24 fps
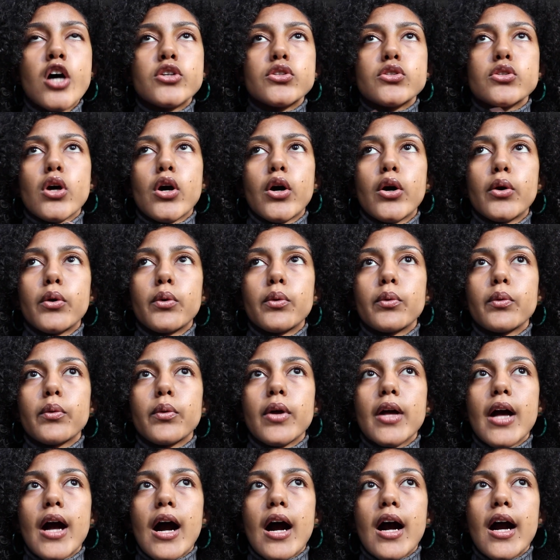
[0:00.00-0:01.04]
So
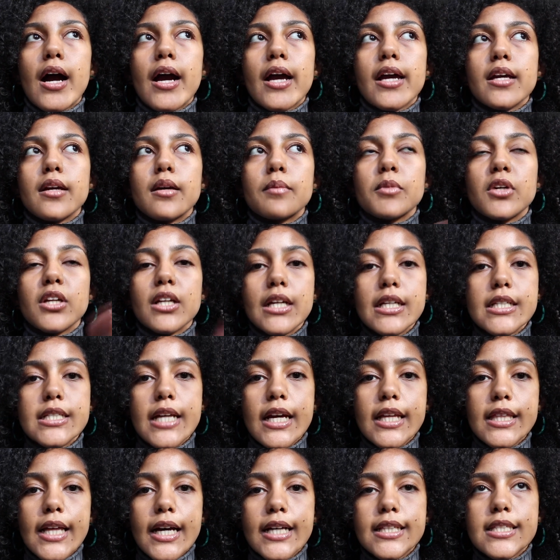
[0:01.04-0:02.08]
I am going to
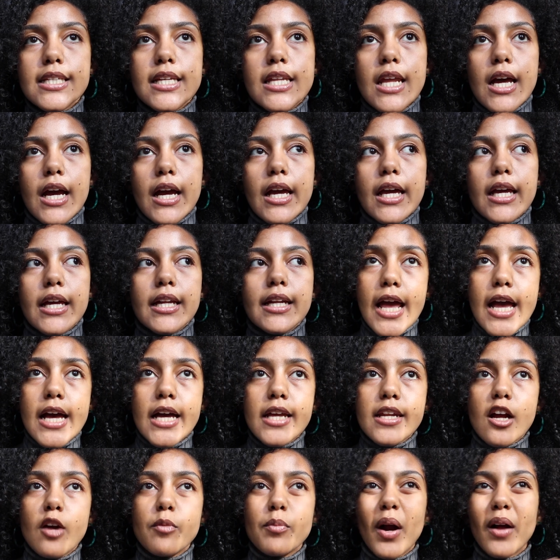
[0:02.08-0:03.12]
attend that tonight,
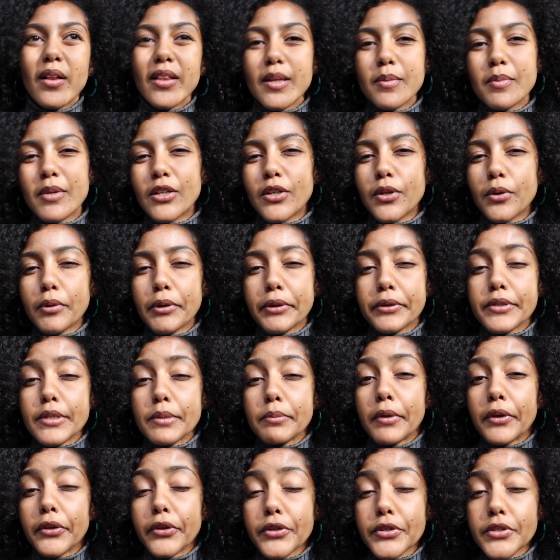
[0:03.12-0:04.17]
and I'll probably be doing
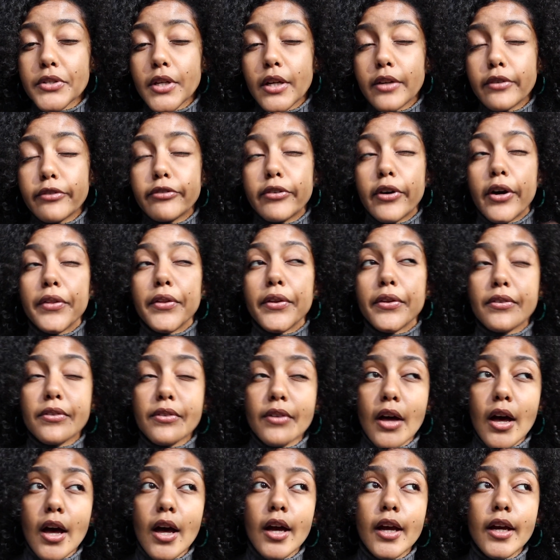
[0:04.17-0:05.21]
some other stuff on the
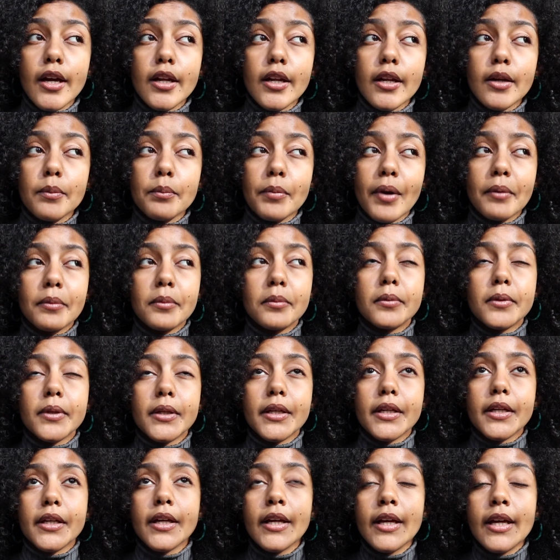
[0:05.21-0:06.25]
side,
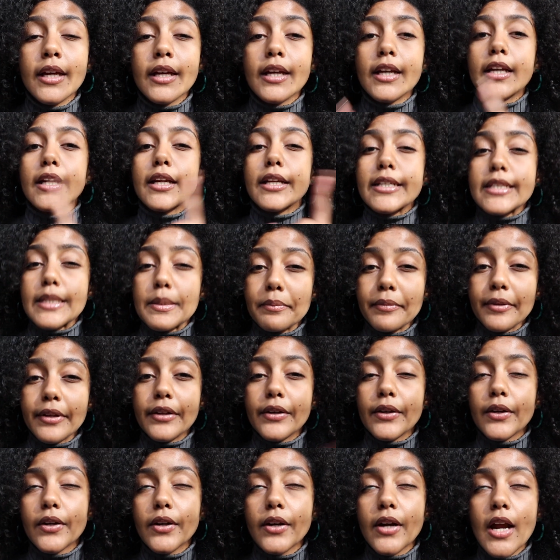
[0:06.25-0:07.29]
probably eating some
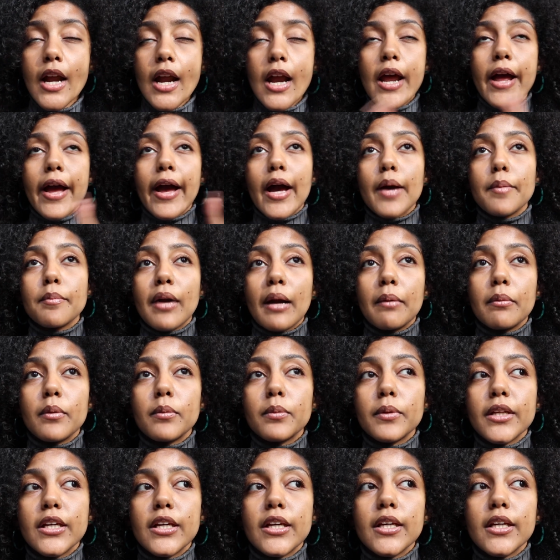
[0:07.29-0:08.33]
dinner and
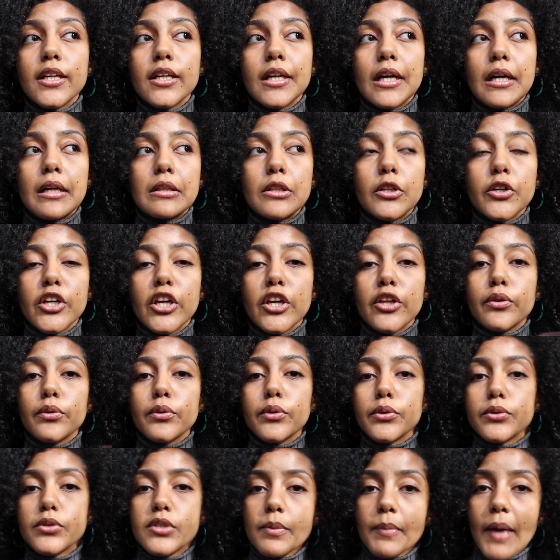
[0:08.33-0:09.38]
probably looking
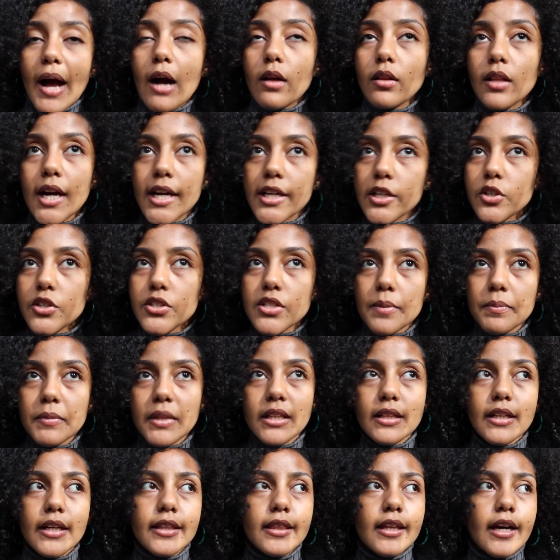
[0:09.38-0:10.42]
through some outline or
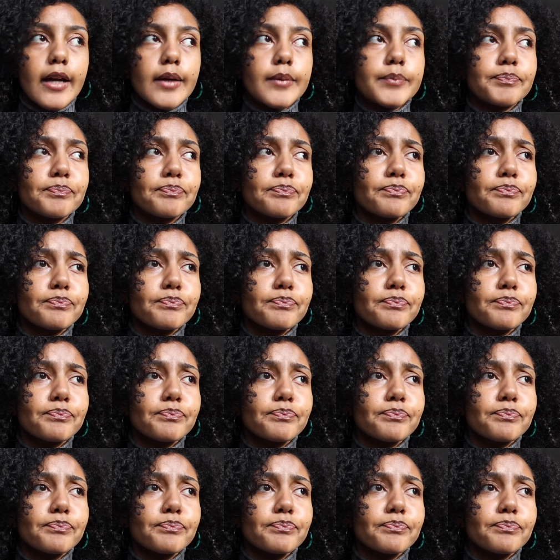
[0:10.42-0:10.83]
something like that.